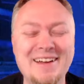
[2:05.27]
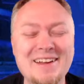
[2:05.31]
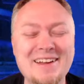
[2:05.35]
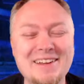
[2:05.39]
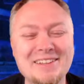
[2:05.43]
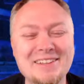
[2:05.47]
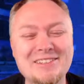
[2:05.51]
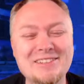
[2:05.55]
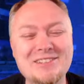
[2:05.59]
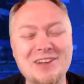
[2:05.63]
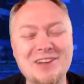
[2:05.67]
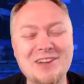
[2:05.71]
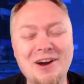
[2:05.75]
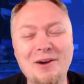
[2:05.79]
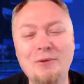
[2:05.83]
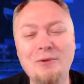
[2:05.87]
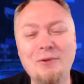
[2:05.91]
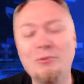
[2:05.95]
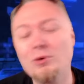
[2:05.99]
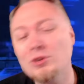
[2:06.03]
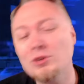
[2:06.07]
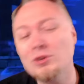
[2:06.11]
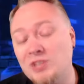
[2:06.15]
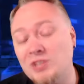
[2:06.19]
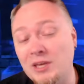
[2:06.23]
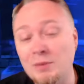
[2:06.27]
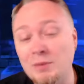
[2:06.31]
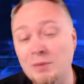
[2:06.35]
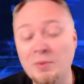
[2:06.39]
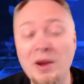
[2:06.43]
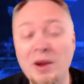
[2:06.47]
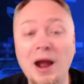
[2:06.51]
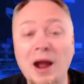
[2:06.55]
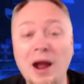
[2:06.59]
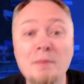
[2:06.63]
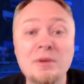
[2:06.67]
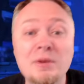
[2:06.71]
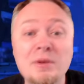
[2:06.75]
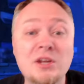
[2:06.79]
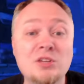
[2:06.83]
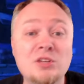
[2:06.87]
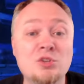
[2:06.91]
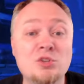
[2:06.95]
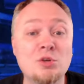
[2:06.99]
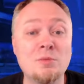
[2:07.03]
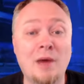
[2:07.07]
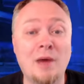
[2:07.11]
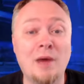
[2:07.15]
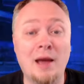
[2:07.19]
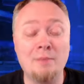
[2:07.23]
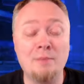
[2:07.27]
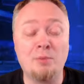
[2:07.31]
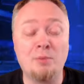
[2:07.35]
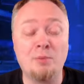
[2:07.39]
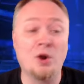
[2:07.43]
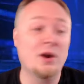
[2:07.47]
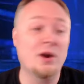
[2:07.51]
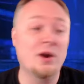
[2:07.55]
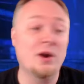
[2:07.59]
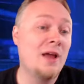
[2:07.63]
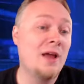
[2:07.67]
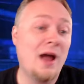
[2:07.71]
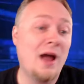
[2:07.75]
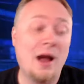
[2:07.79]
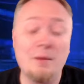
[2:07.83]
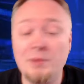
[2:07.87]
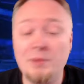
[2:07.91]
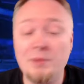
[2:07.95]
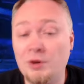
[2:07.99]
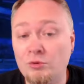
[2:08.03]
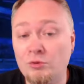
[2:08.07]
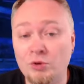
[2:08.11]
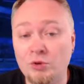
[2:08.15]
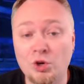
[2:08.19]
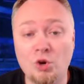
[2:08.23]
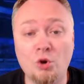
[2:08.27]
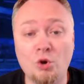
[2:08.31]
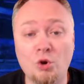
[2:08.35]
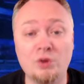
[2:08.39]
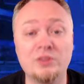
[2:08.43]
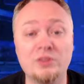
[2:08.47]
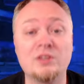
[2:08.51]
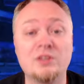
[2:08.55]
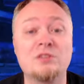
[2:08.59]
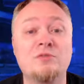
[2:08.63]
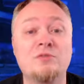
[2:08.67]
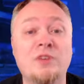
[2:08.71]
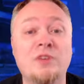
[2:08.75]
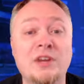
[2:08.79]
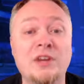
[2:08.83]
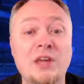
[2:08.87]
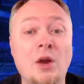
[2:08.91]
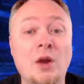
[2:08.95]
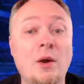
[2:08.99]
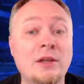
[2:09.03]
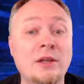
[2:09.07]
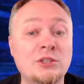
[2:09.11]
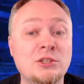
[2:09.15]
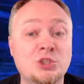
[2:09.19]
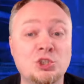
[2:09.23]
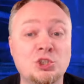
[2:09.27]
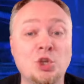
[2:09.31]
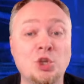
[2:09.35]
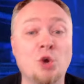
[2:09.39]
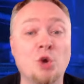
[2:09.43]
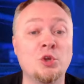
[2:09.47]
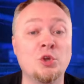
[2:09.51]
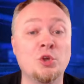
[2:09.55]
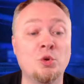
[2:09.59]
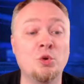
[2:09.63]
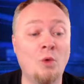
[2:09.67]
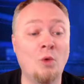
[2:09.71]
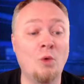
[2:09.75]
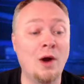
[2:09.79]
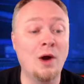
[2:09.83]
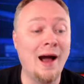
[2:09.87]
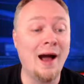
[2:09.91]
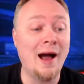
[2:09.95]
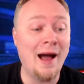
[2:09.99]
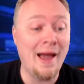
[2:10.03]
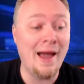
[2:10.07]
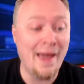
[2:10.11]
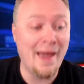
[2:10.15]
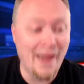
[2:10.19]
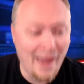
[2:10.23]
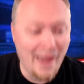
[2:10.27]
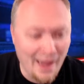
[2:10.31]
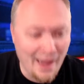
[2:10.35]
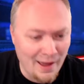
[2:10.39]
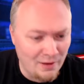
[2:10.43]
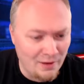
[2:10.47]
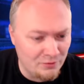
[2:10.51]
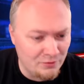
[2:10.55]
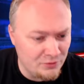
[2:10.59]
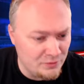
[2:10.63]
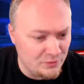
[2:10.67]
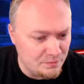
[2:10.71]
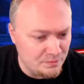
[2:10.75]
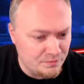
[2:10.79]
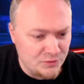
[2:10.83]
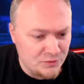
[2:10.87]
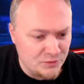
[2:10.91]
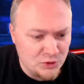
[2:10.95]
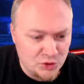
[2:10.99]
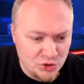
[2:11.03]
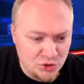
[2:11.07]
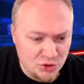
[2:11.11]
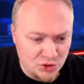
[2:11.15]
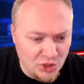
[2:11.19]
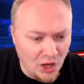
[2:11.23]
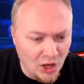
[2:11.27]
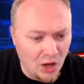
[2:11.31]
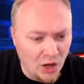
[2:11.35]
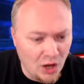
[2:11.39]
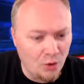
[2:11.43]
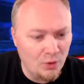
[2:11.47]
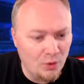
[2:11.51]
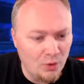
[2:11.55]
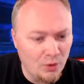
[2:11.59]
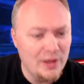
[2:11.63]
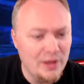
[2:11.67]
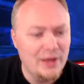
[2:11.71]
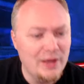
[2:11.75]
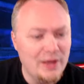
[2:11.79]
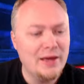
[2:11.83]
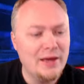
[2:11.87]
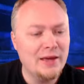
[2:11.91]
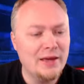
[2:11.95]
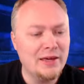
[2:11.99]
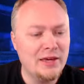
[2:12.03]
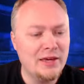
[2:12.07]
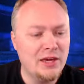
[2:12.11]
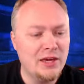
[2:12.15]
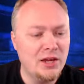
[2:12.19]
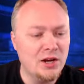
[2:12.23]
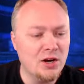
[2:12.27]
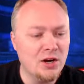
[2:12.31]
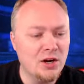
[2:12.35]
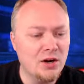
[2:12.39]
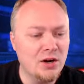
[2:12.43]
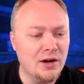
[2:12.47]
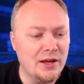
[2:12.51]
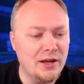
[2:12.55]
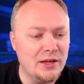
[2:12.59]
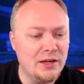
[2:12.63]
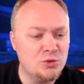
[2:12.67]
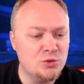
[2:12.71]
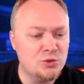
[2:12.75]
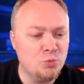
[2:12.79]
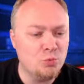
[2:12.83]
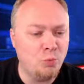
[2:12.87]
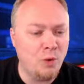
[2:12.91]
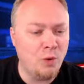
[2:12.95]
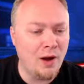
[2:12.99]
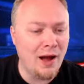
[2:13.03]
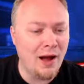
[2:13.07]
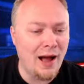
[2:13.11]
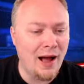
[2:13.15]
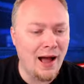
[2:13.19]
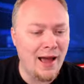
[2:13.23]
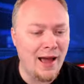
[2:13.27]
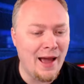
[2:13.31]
So we'll see, but I'm going to do my part. I'm going to record this video and show you what I have. So here is what I